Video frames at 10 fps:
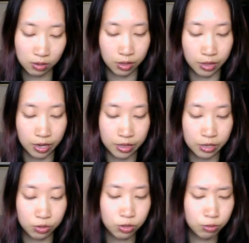Then
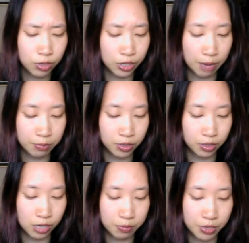there's also a chapter,
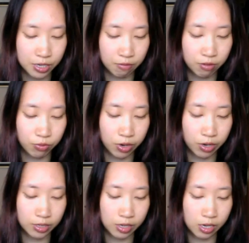chapter 7, where
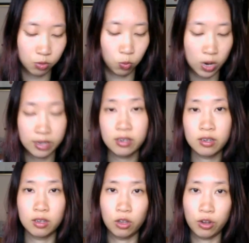it says when
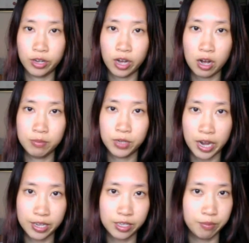low-carb
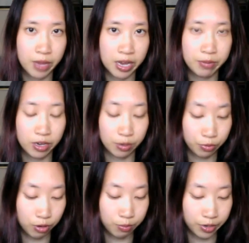diets may be
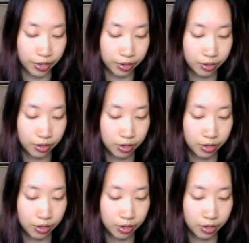appropriate.